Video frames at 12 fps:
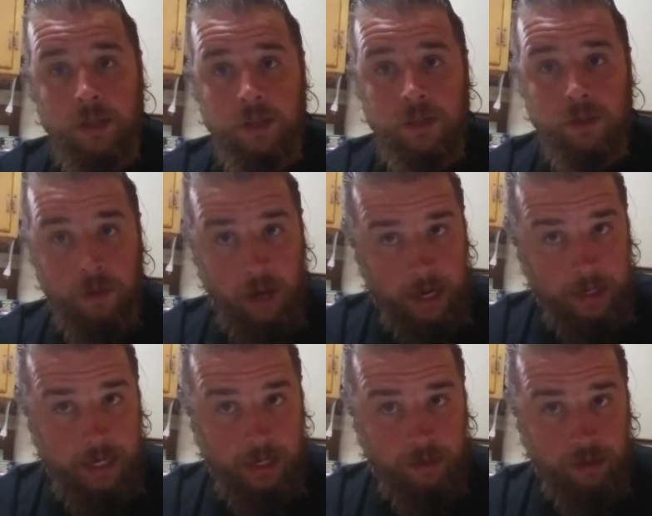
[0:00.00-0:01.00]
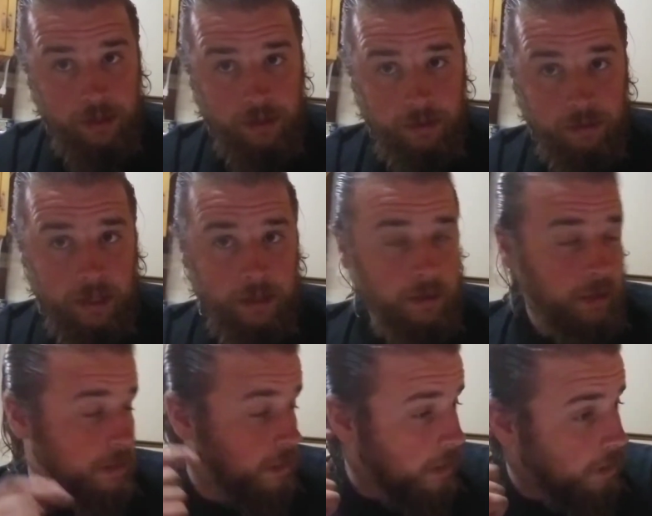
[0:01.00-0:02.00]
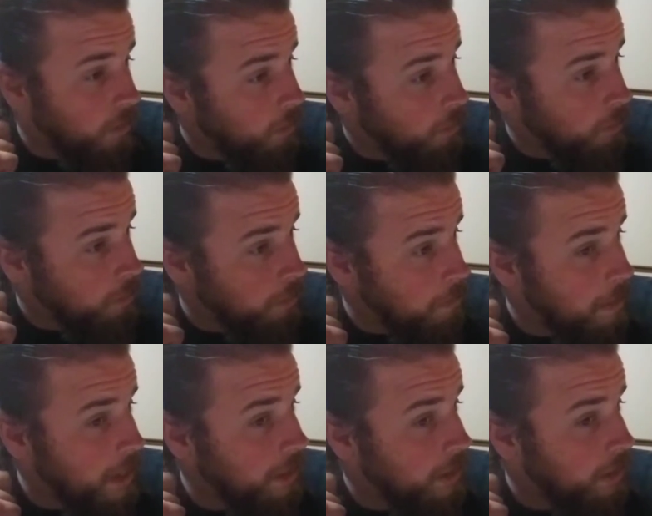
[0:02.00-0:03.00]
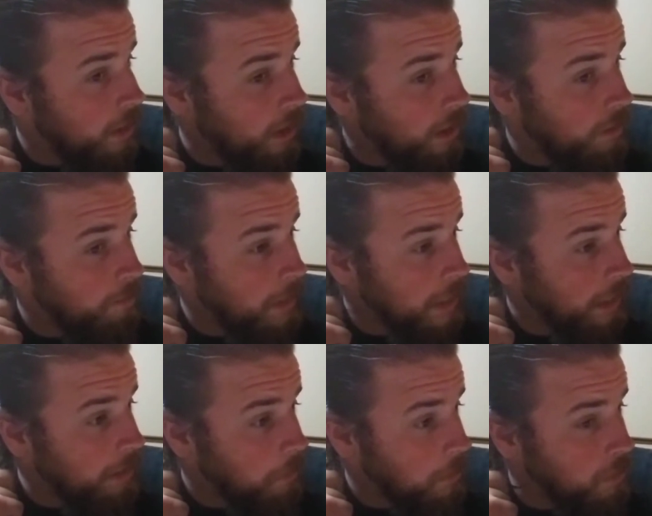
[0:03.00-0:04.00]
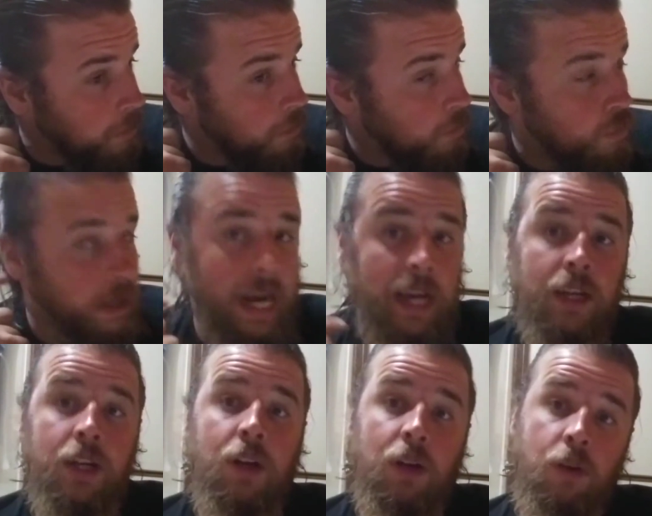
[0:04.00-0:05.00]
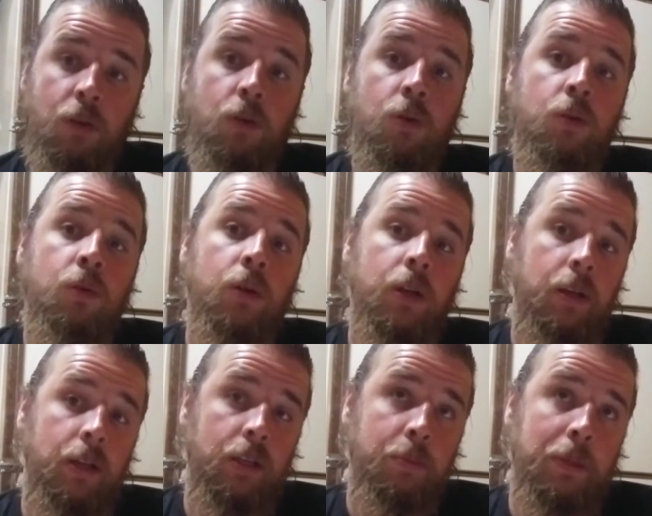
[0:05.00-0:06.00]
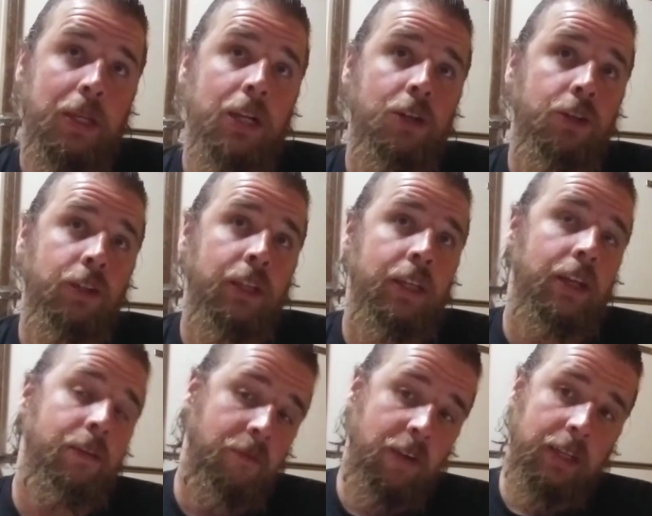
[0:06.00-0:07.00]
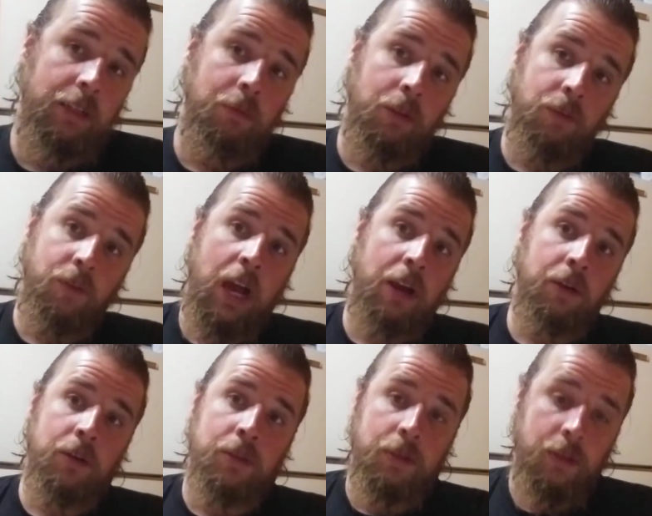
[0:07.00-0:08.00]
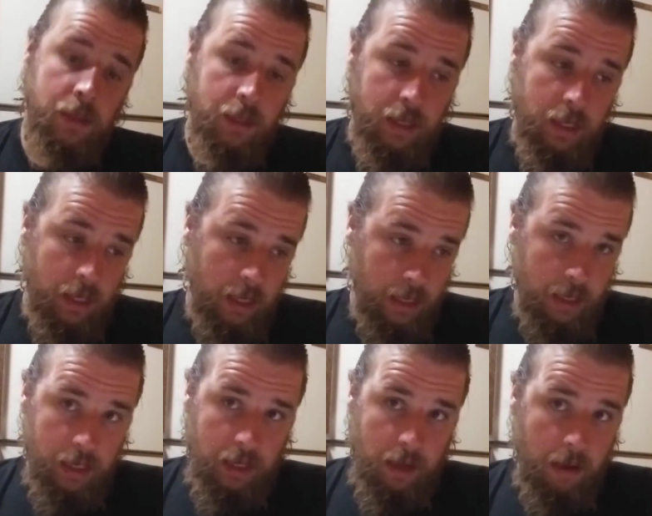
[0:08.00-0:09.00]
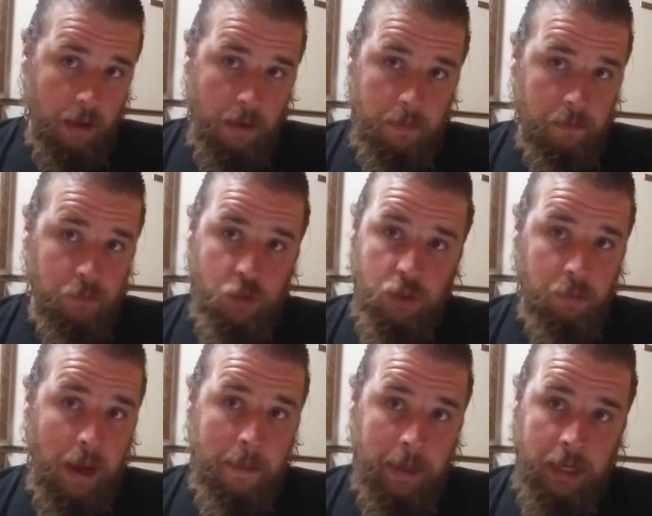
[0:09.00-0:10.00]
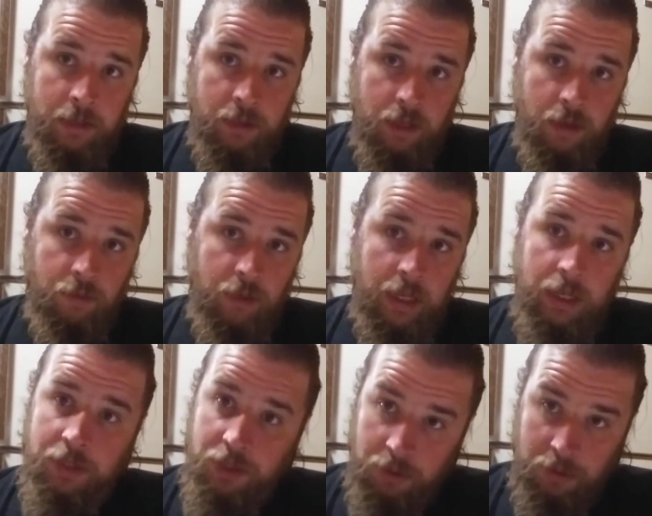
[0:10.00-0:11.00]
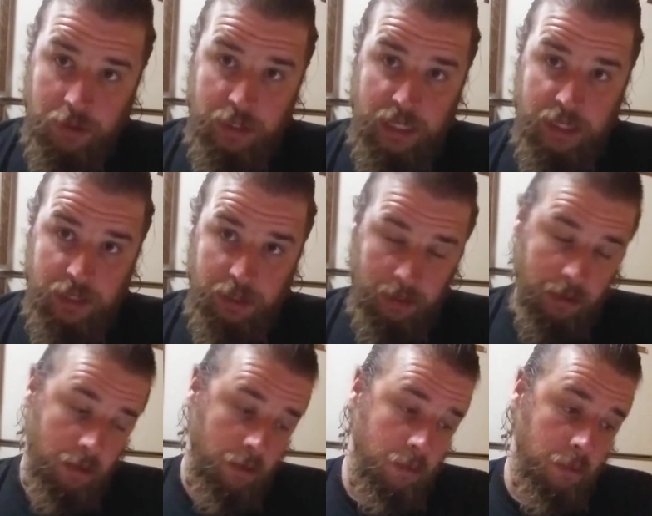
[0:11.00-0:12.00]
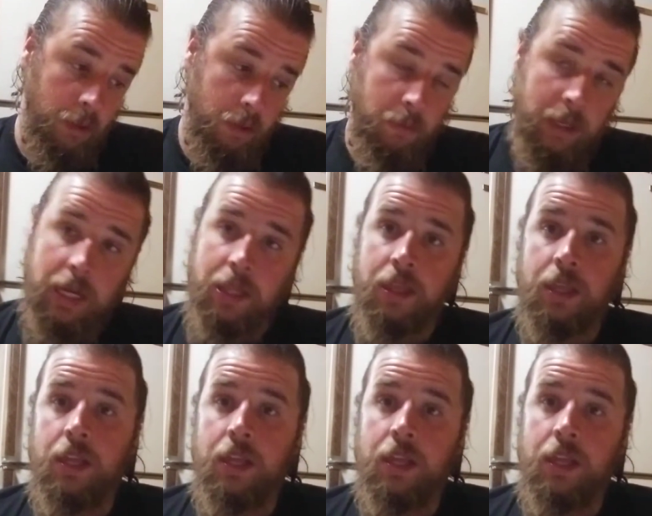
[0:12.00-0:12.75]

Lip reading: So contact tracing, right? It's an old method of being able to track who is potentially infected with the virus just by means of association. Who are you with?